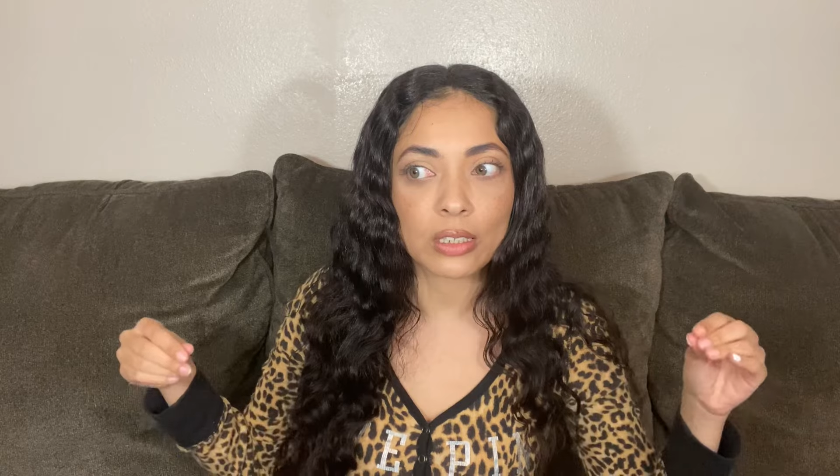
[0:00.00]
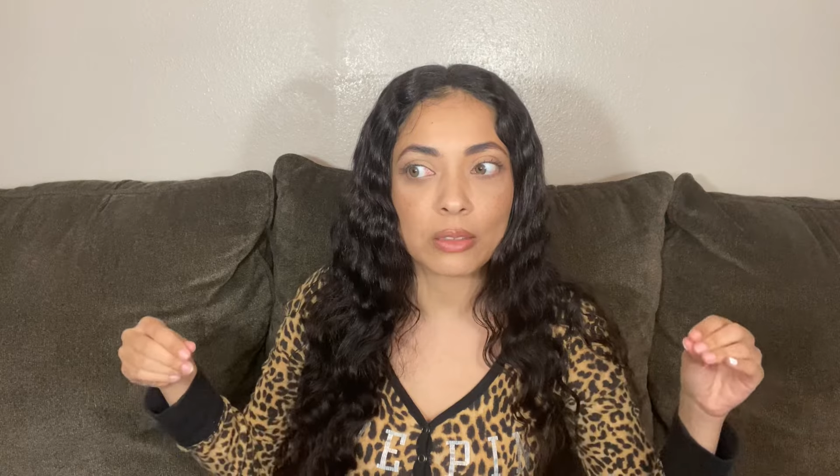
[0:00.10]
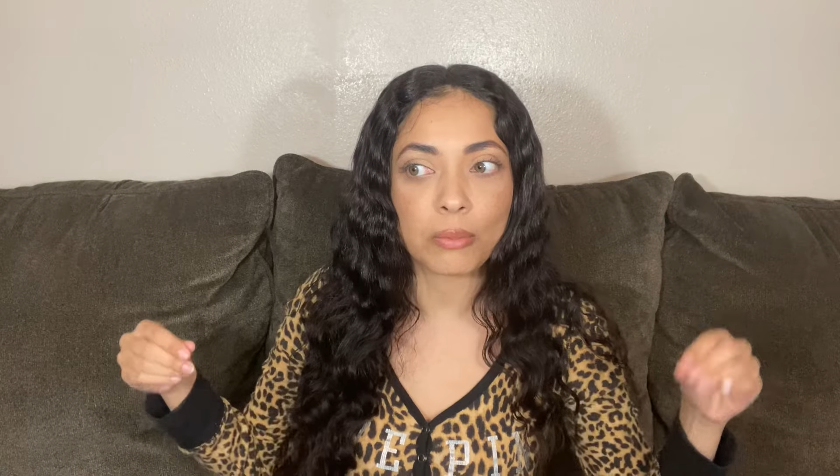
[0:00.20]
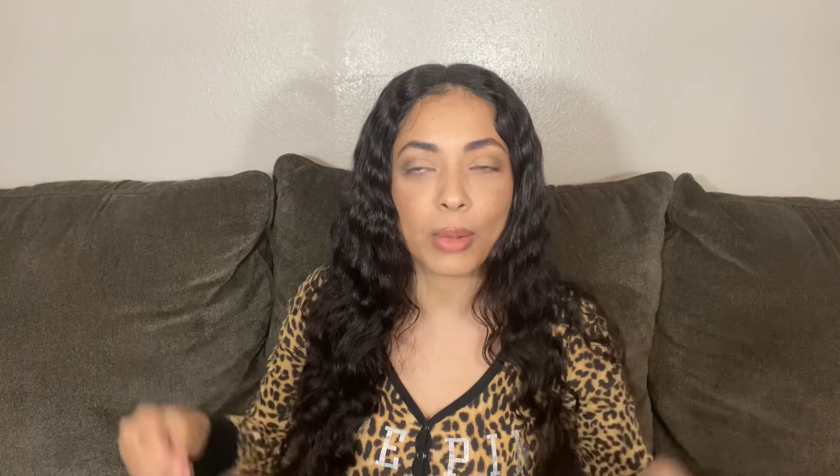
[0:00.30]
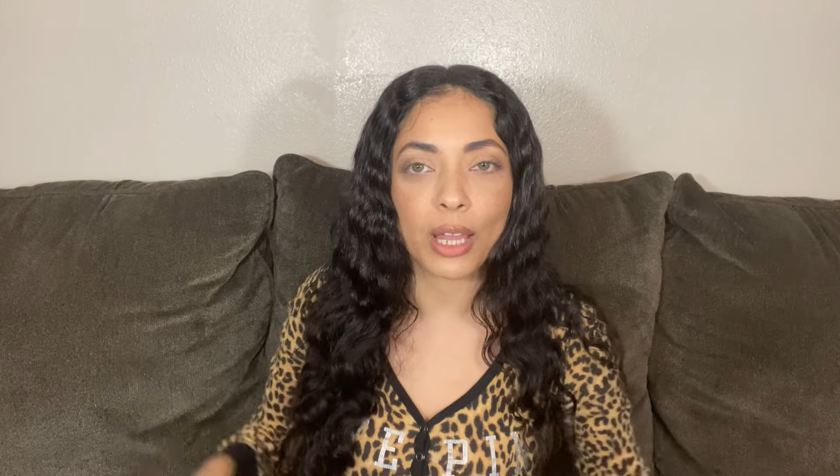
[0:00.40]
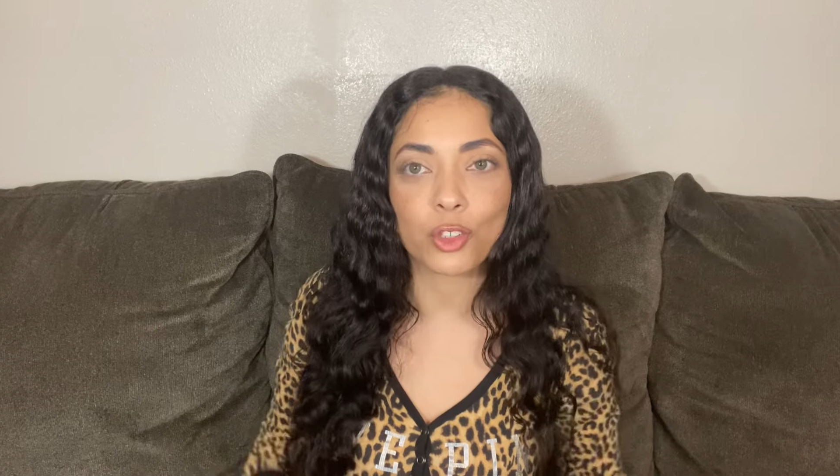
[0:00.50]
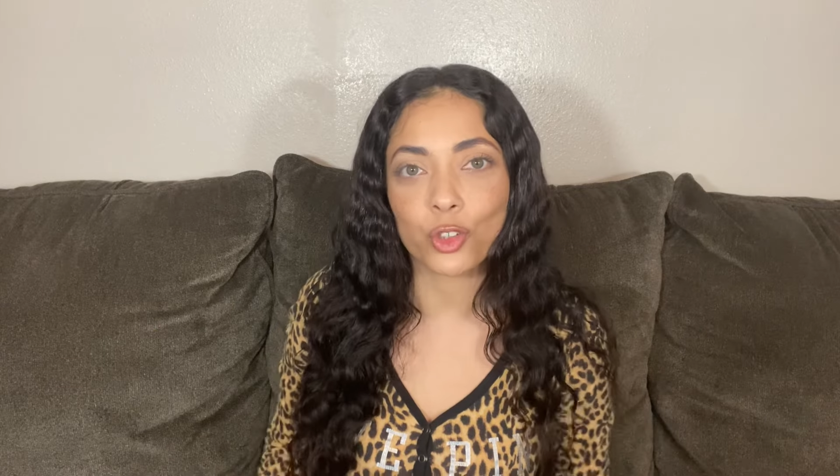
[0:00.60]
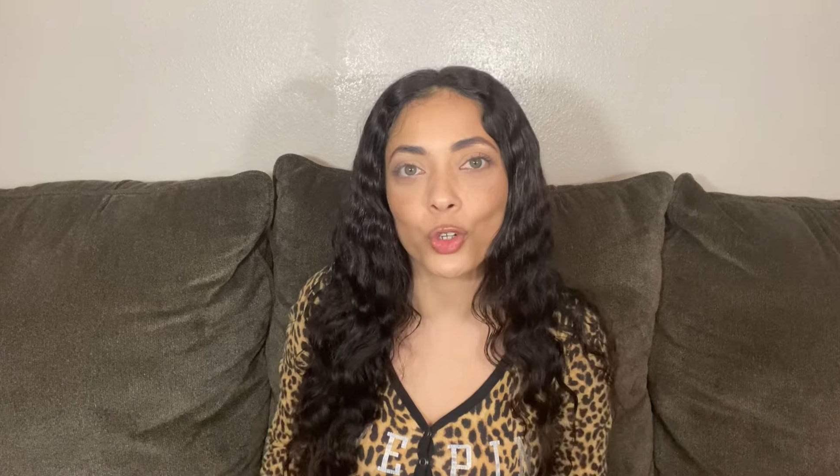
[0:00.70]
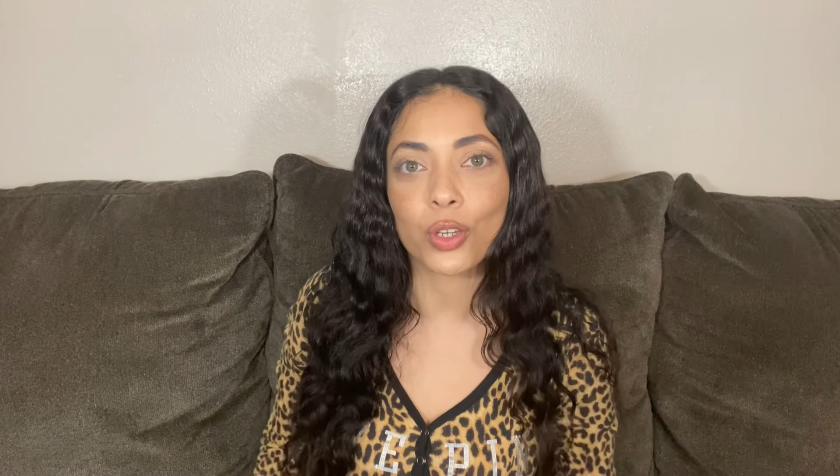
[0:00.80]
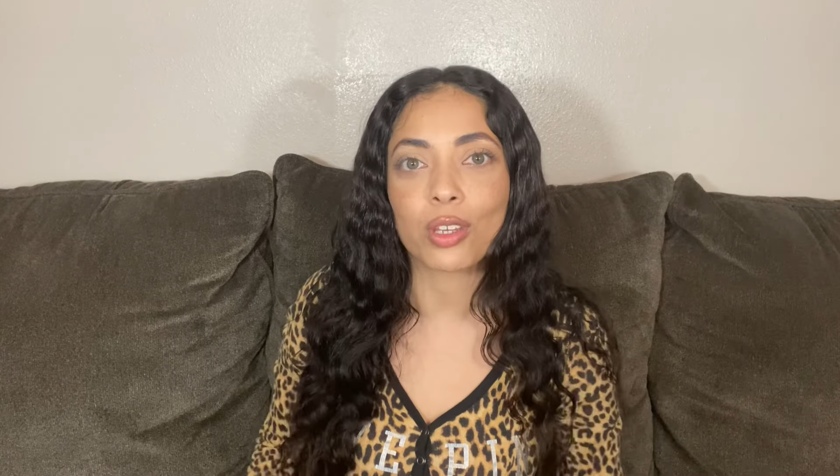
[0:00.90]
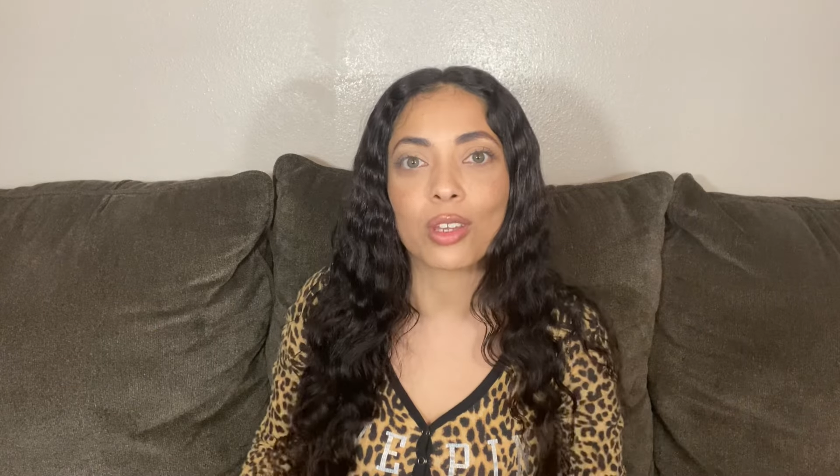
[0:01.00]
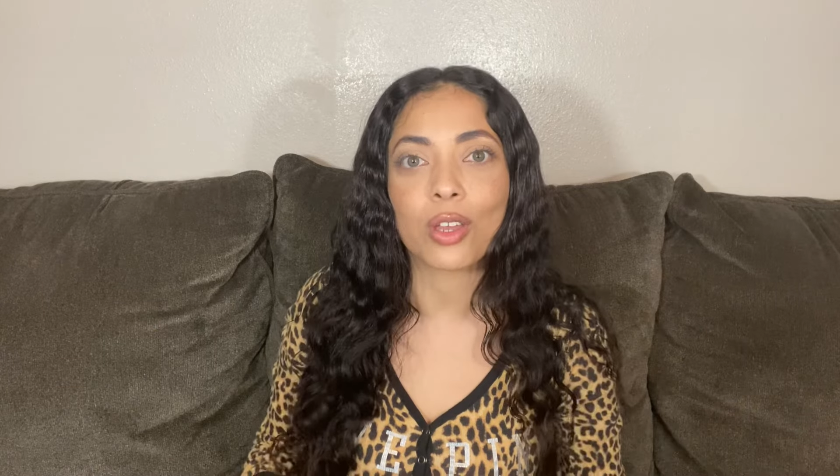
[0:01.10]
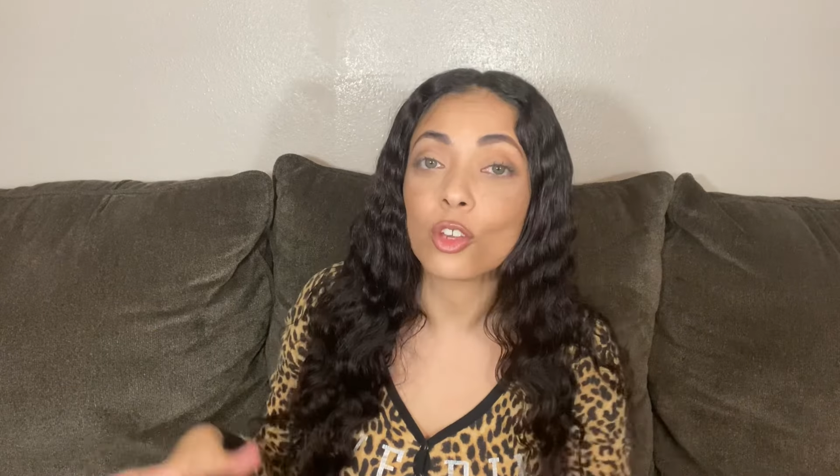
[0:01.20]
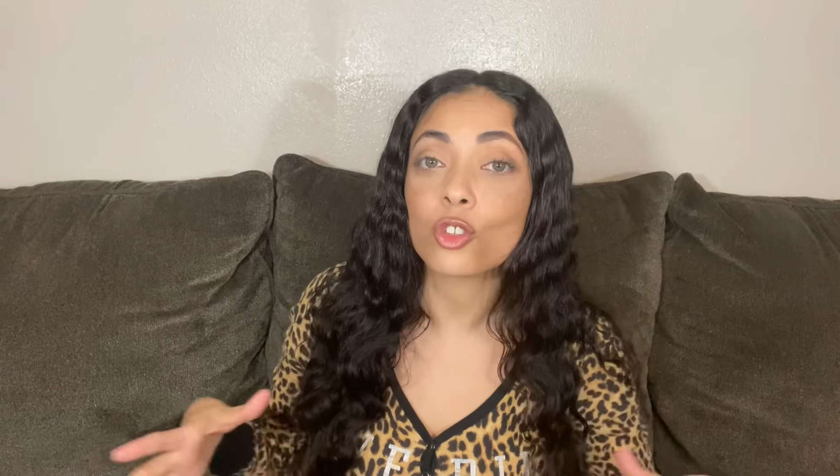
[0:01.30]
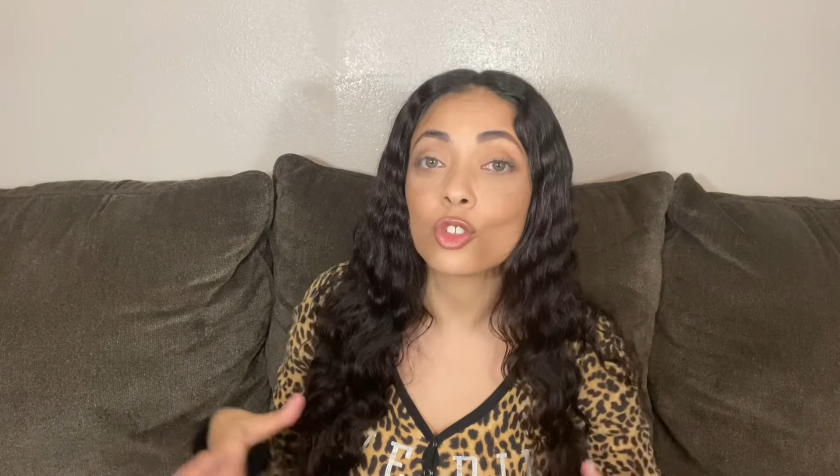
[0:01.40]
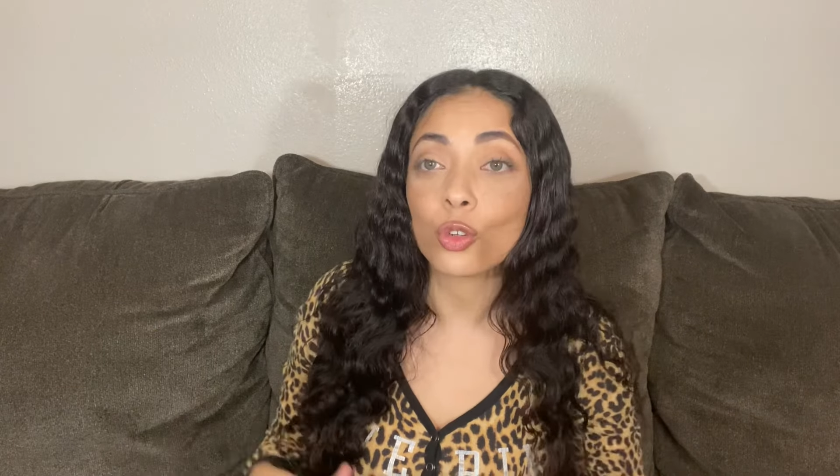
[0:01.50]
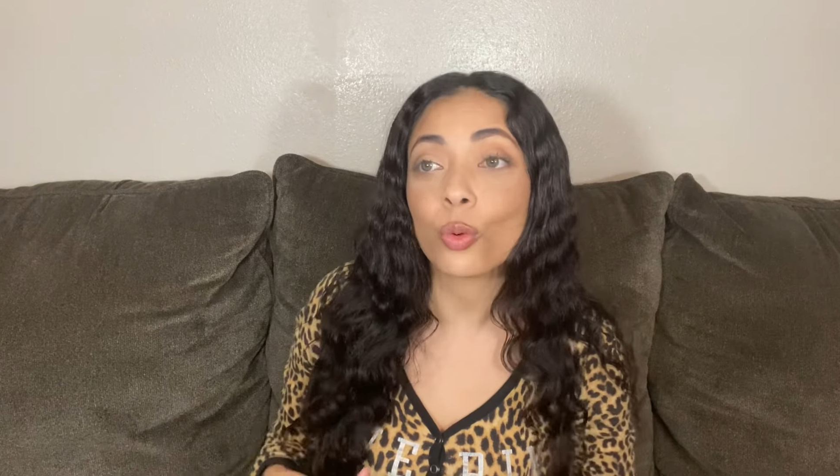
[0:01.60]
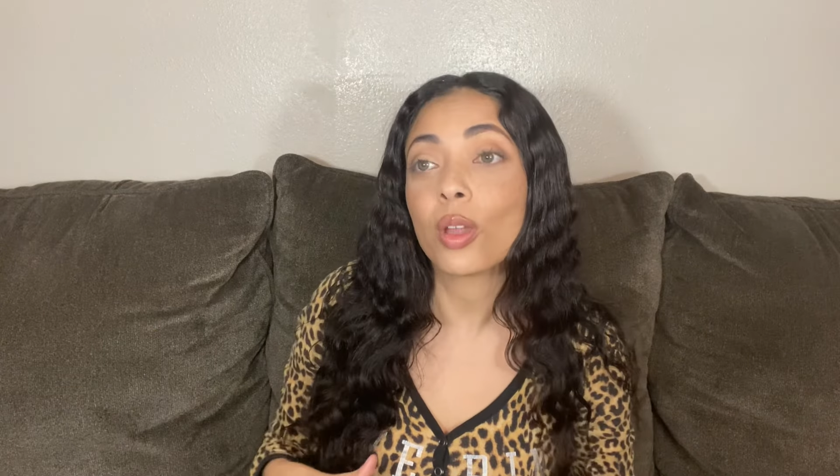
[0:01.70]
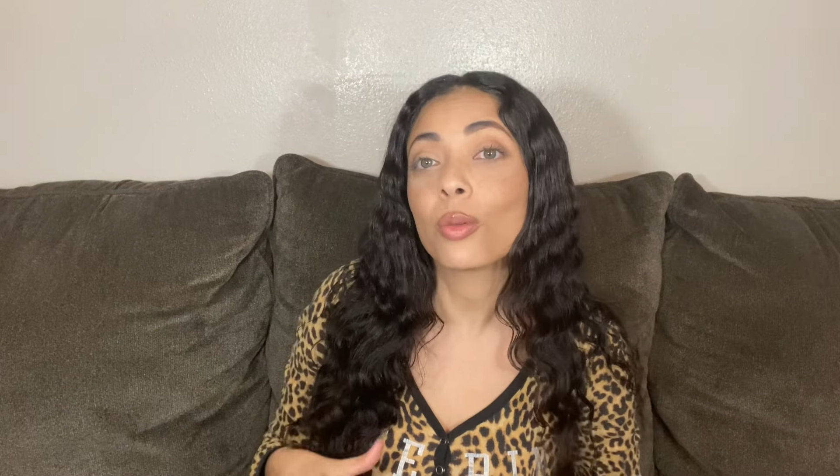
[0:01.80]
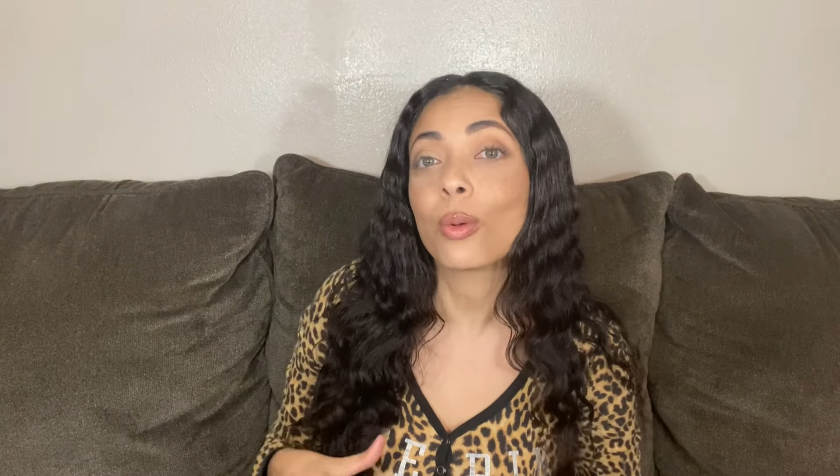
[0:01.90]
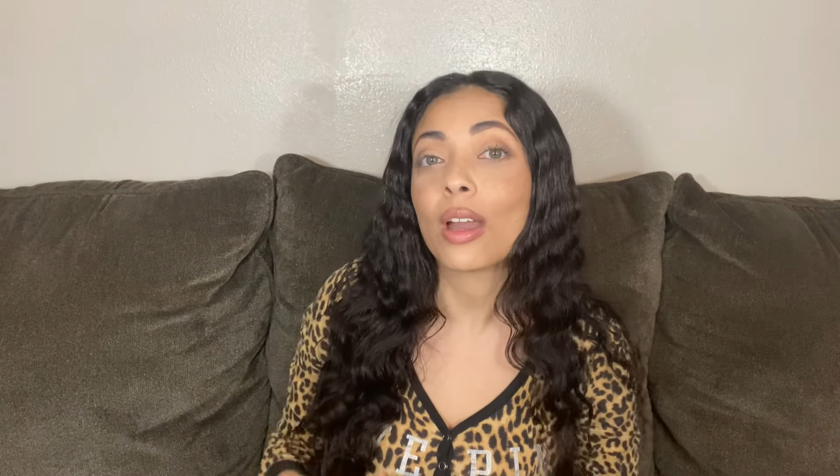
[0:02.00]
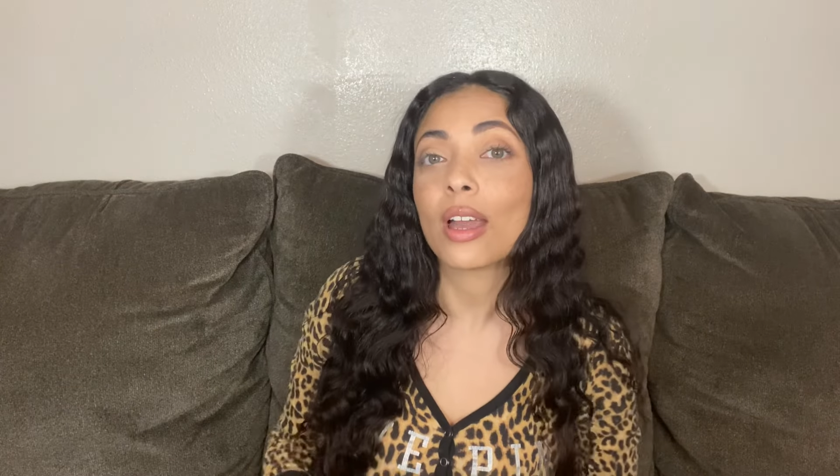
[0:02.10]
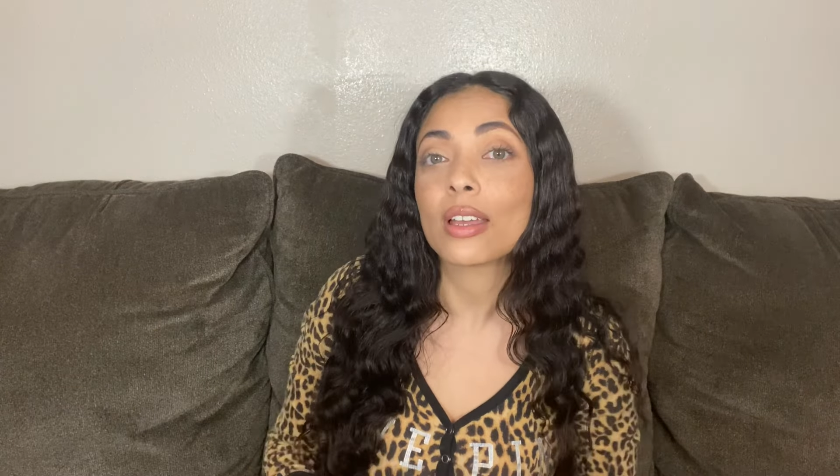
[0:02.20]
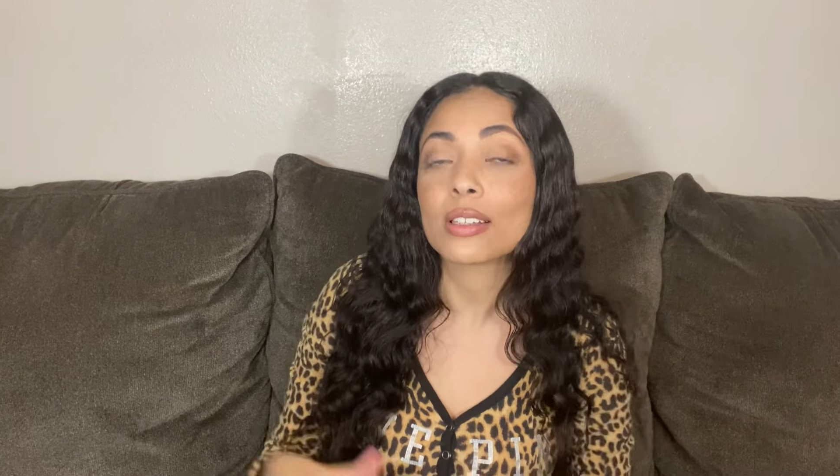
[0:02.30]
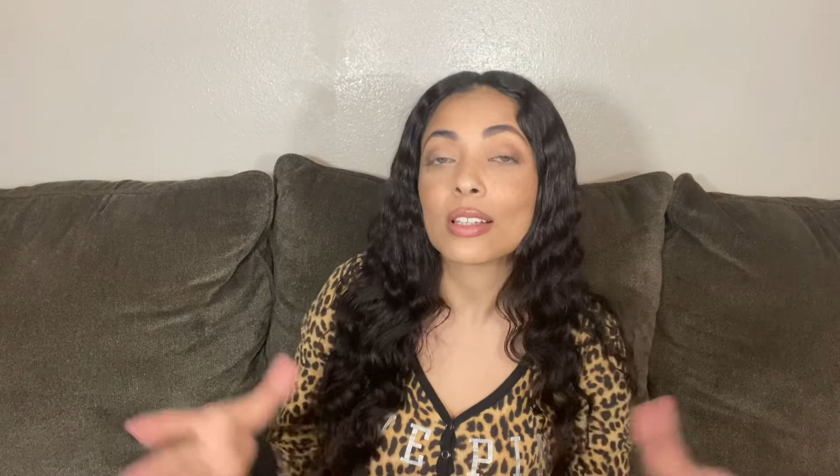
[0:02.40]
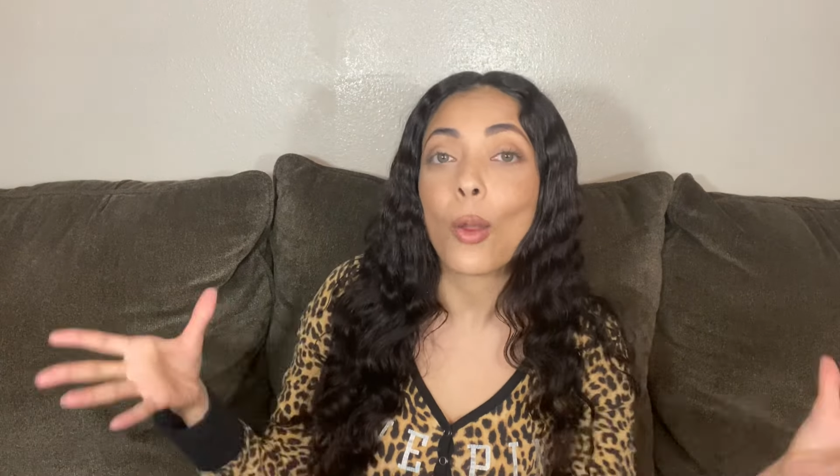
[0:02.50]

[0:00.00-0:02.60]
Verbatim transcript: my journey showing you guys